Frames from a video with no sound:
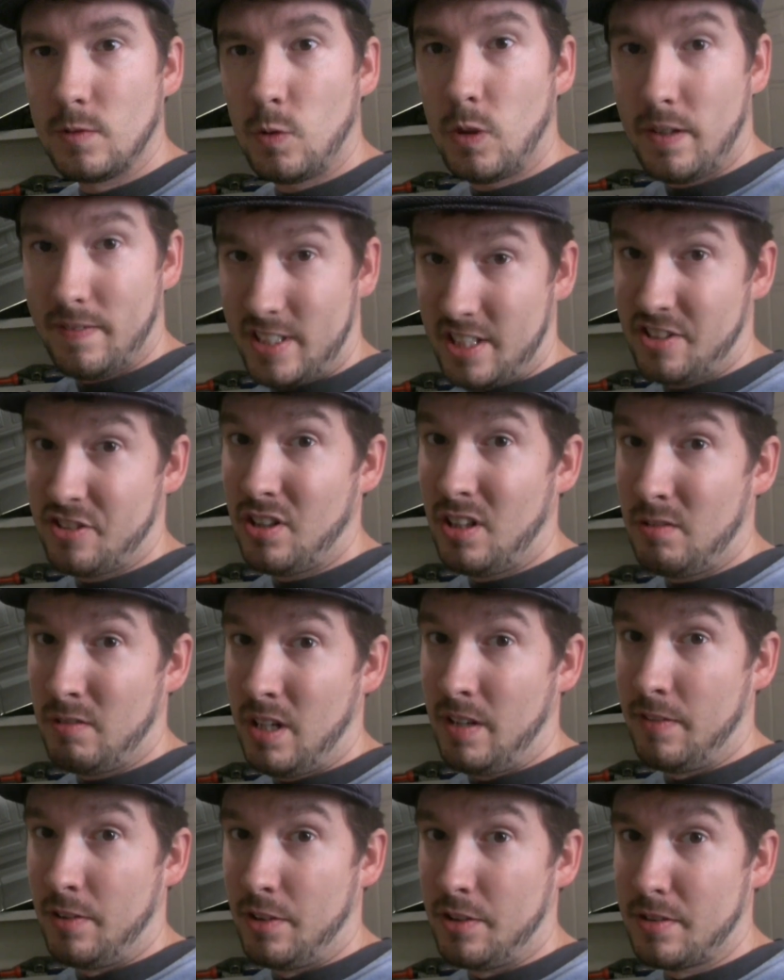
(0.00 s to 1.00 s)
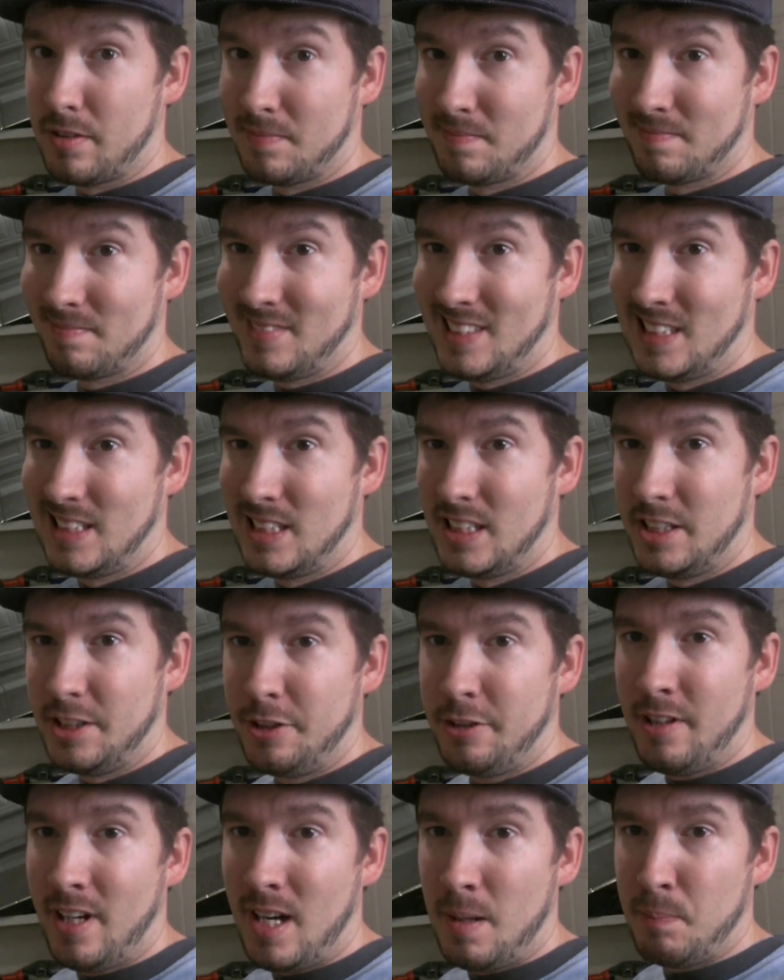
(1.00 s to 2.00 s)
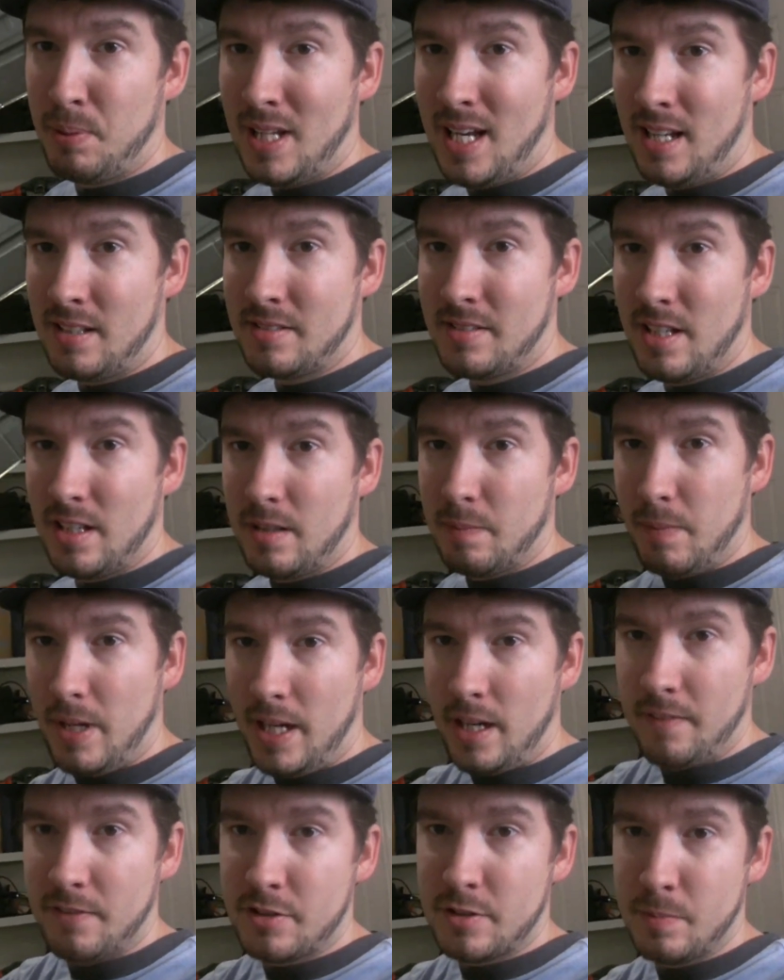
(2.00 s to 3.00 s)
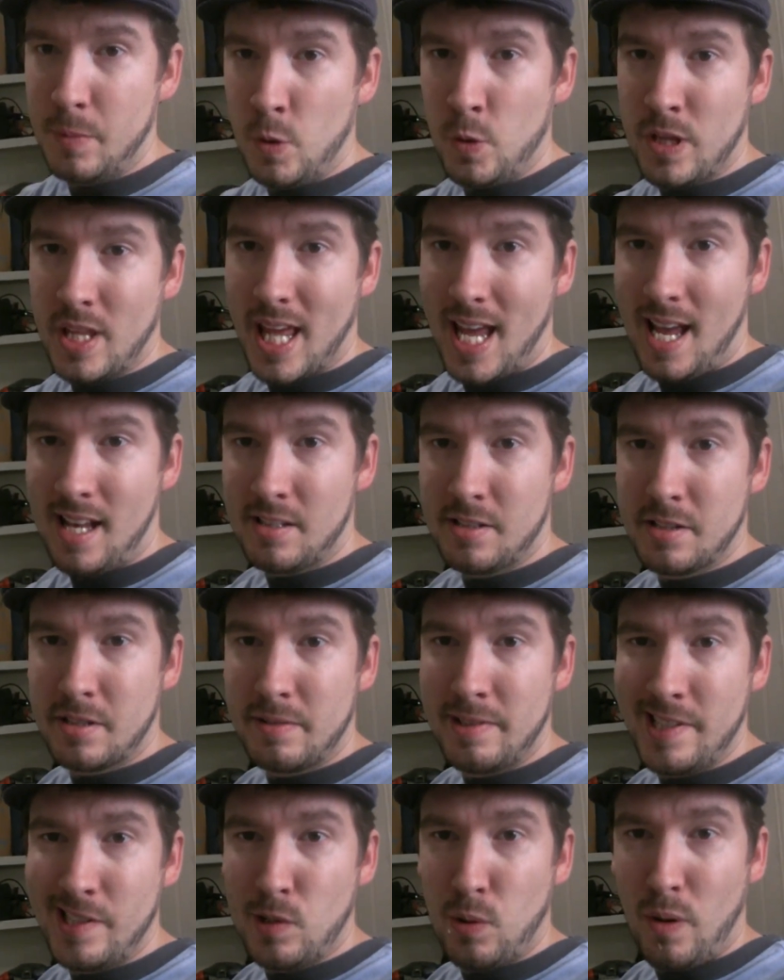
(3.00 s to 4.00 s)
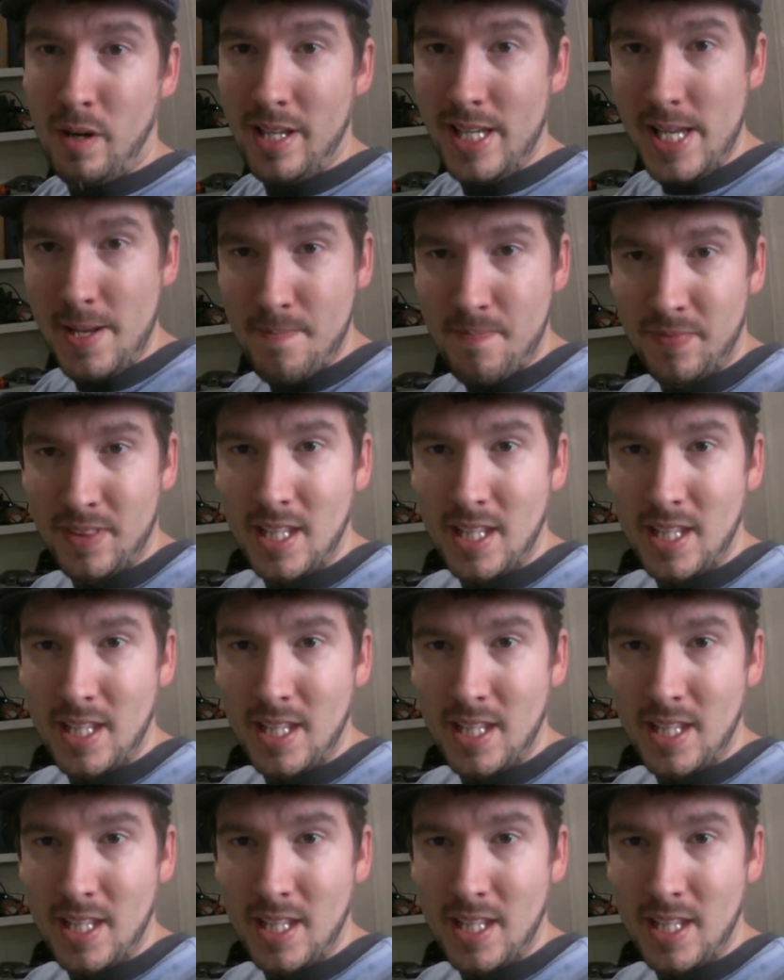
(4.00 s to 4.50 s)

of our assault rifles. Straight up plastic, made of smooth cast 320.